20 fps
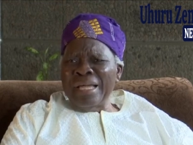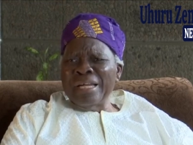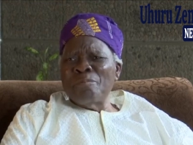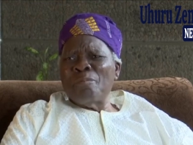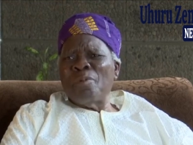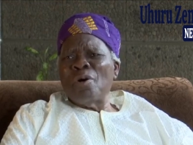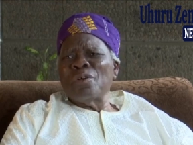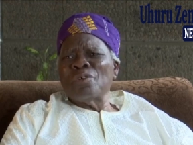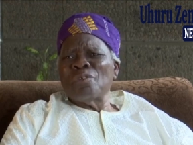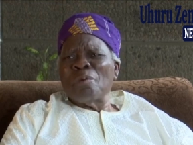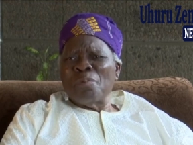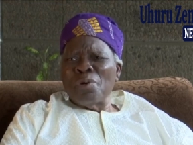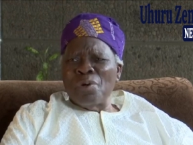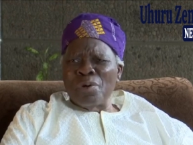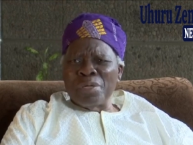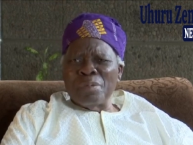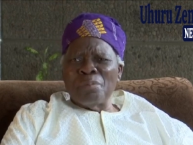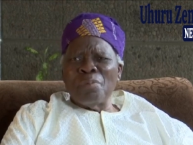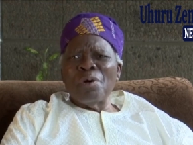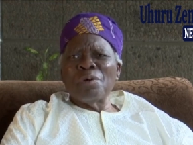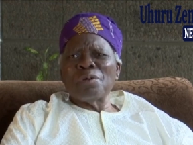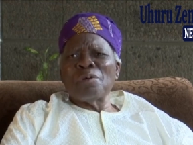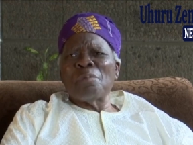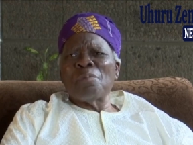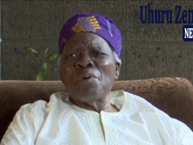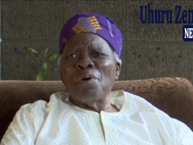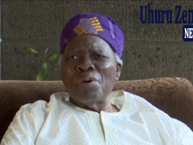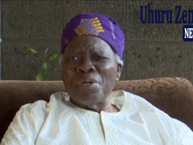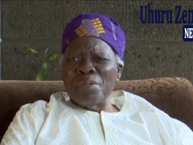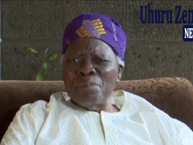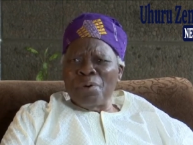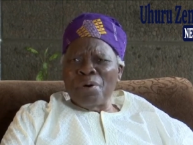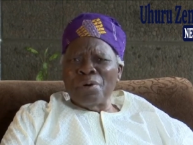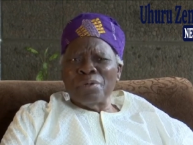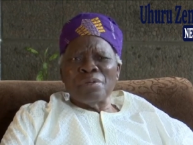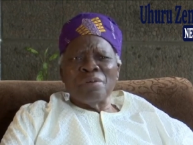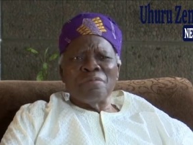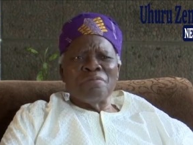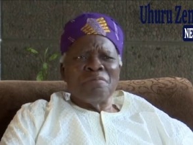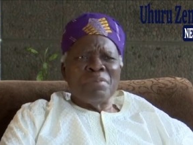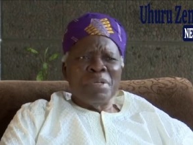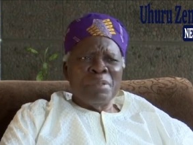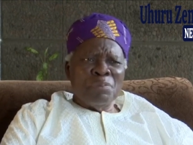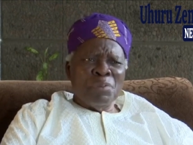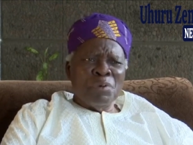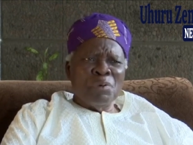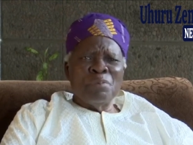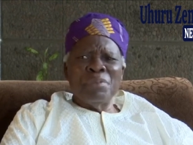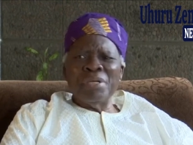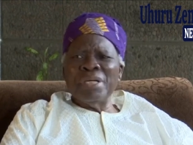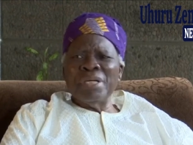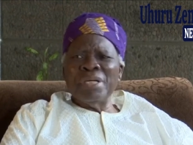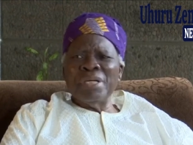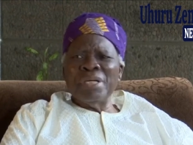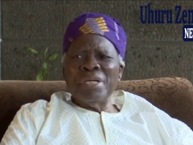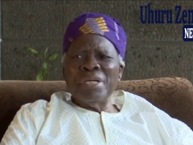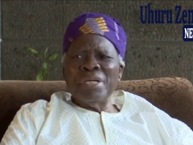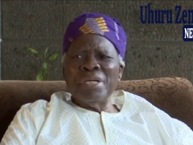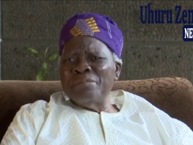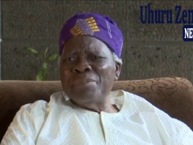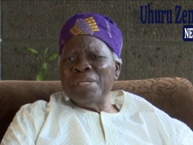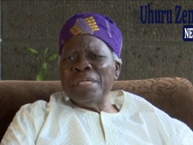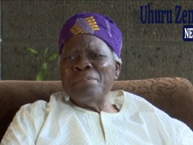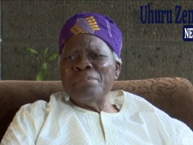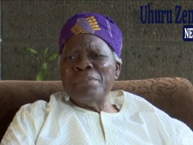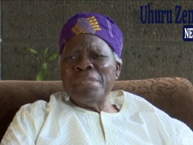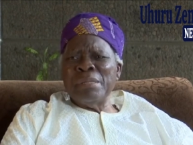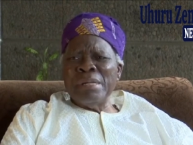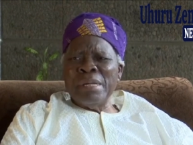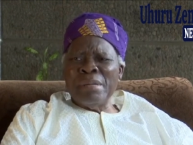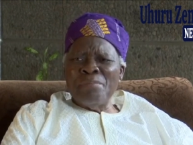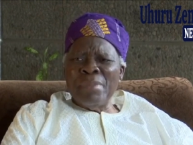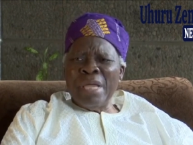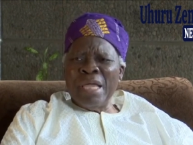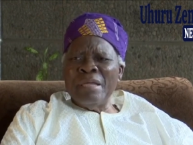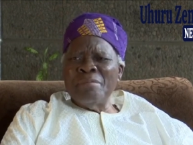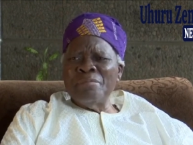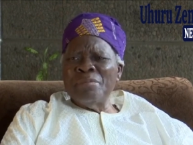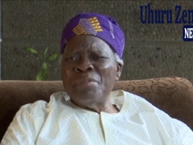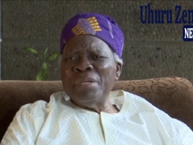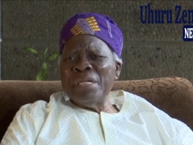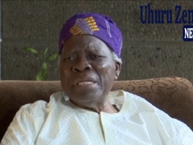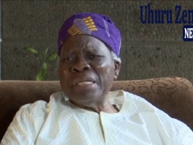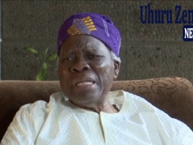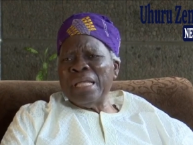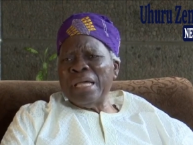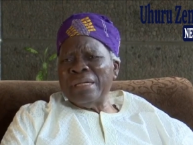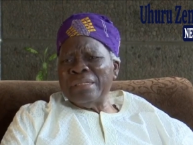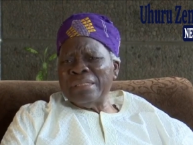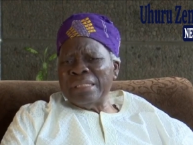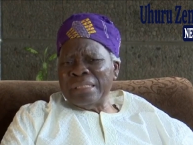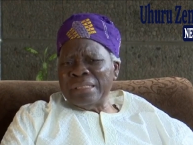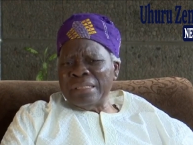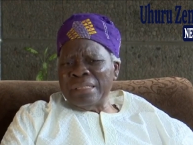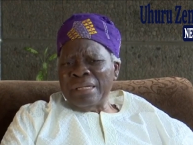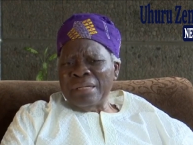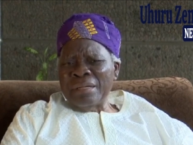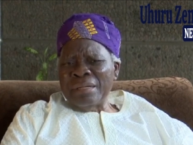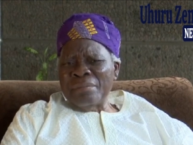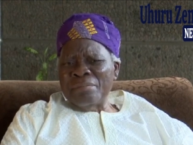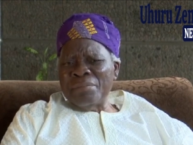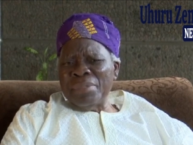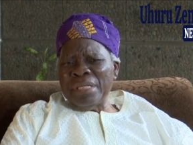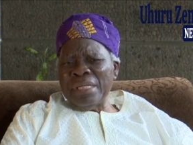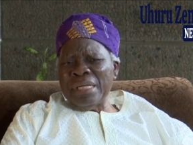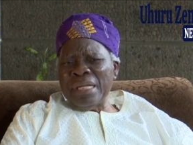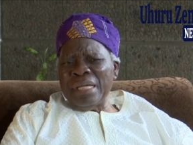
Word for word: report upon report upon report of people being killed, being being, uh, being